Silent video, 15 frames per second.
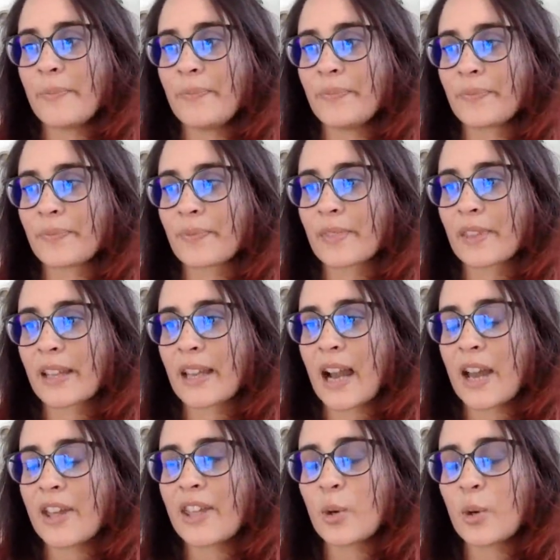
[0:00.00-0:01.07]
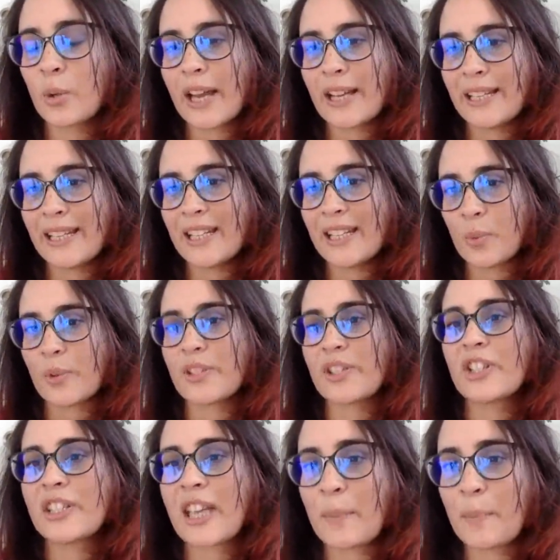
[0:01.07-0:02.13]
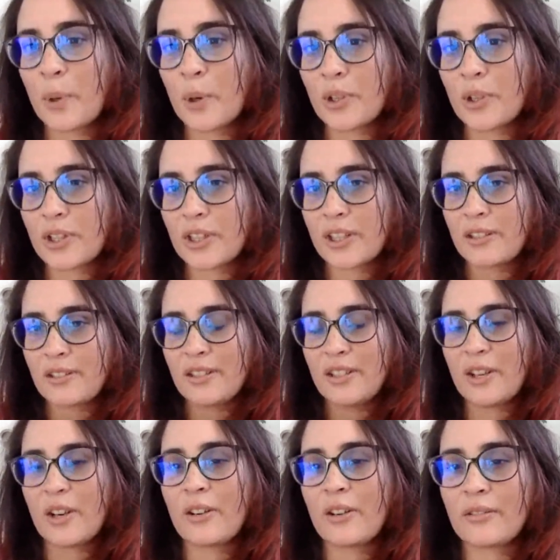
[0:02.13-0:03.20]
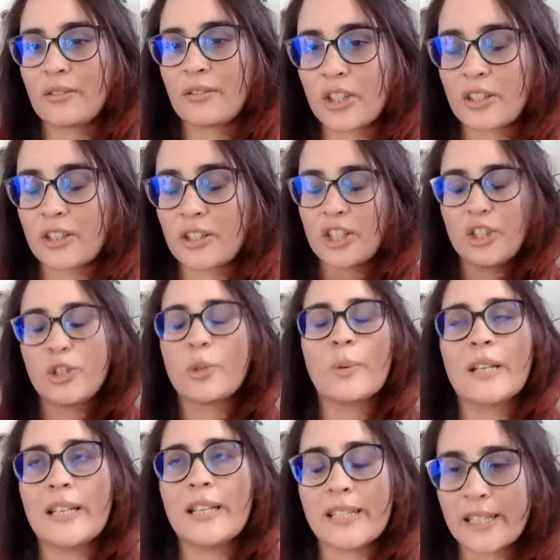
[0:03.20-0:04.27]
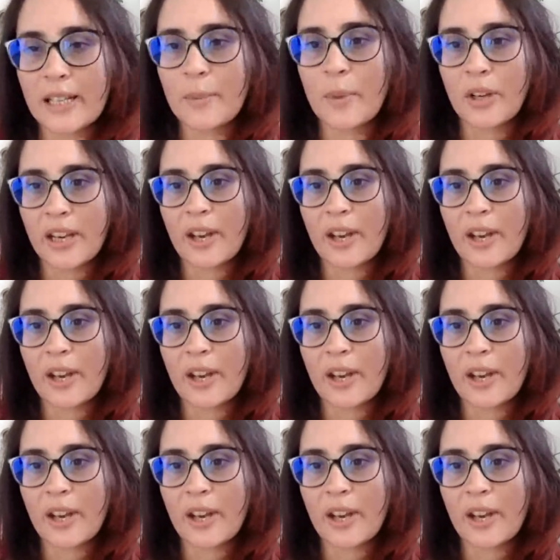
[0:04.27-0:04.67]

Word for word: Um, I think all I needed was just that push that you know just just do it, Lizzie.